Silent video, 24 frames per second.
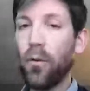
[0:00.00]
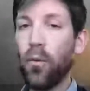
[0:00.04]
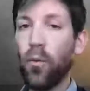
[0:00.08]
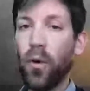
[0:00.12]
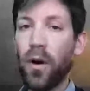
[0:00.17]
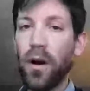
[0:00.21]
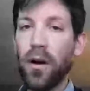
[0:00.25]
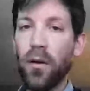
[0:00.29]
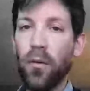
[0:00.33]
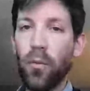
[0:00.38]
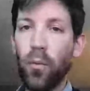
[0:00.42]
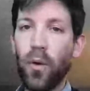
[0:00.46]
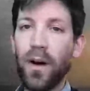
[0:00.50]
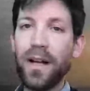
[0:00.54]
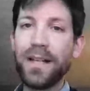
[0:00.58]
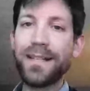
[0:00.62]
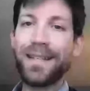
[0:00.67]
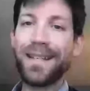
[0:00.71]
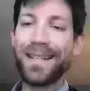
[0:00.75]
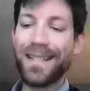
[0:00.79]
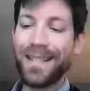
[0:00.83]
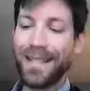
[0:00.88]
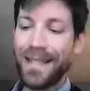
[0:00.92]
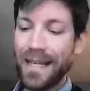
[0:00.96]
what
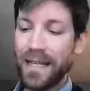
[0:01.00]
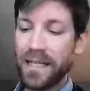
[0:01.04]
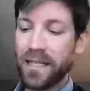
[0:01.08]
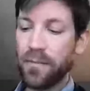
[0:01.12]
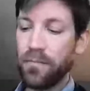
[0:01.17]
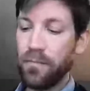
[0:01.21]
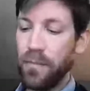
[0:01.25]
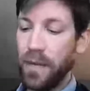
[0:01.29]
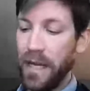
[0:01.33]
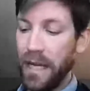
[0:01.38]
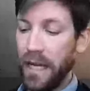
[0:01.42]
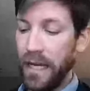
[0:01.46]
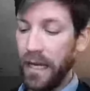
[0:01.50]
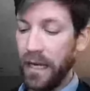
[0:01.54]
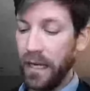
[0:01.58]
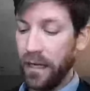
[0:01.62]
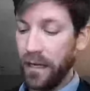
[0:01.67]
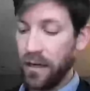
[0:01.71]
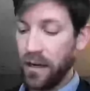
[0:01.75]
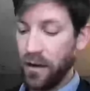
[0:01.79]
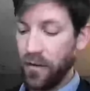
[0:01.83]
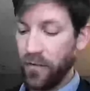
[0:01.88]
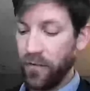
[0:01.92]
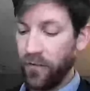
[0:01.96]
does this
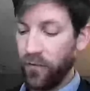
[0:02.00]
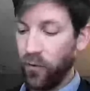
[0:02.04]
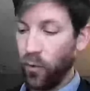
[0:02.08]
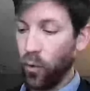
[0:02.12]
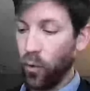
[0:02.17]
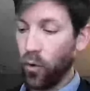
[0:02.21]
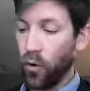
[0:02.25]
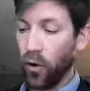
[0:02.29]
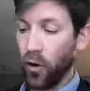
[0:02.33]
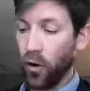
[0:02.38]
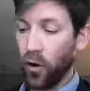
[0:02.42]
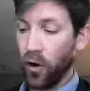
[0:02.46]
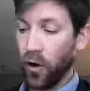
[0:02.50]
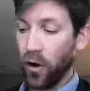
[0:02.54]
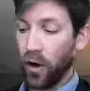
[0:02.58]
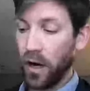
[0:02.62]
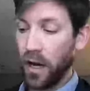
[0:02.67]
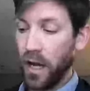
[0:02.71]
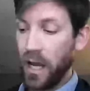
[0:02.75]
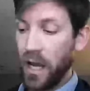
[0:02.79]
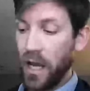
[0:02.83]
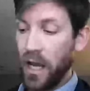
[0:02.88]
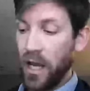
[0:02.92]
mean for